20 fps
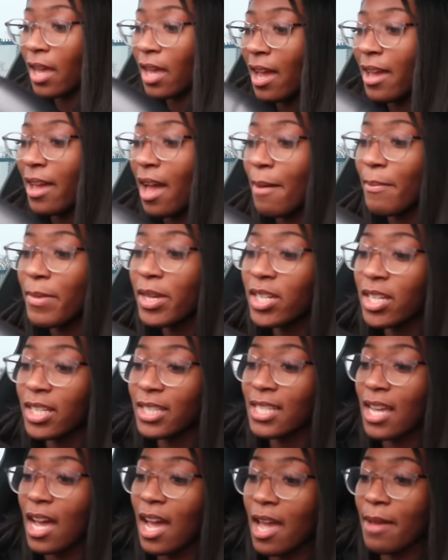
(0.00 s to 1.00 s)
So I'm in
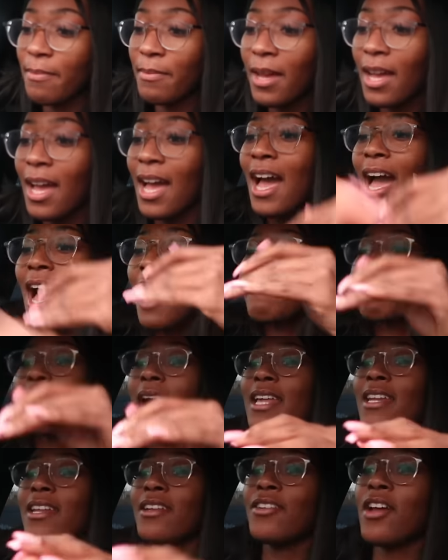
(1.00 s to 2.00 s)
good time. I'm
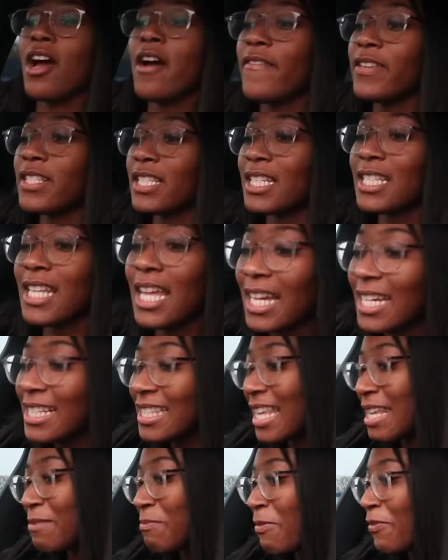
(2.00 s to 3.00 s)
kind of nervous because, like I
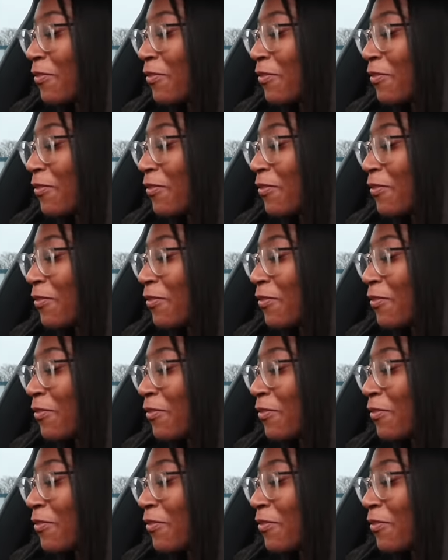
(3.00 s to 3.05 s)
said